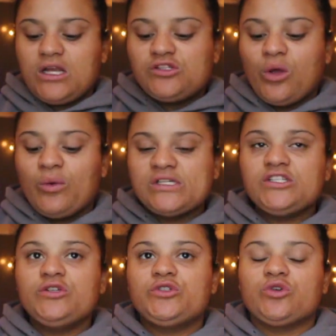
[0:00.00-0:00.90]
so I
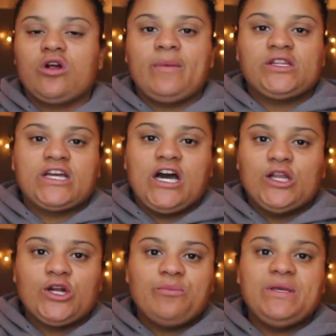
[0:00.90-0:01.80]
wasn't too sure about the
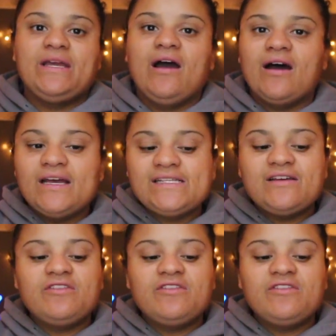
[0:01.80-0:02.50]
color because